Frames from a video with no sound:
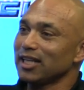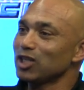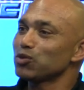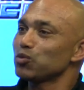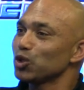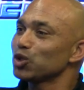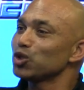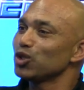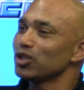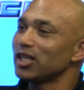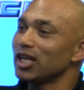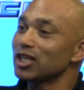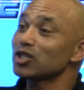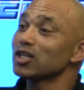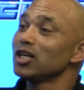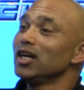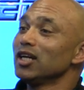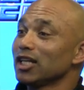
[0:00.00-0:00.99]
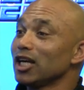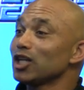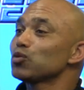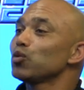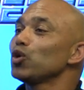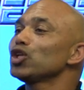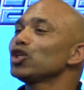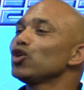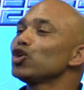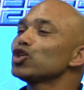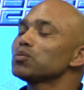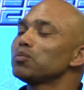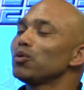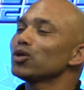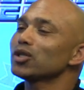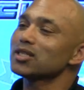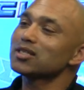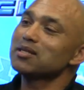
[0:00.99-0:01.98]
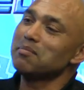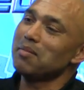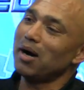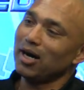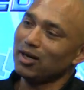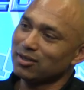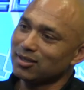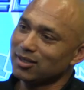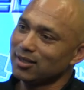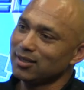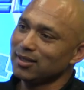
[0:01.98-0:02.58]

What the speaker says: That's what your sport is about.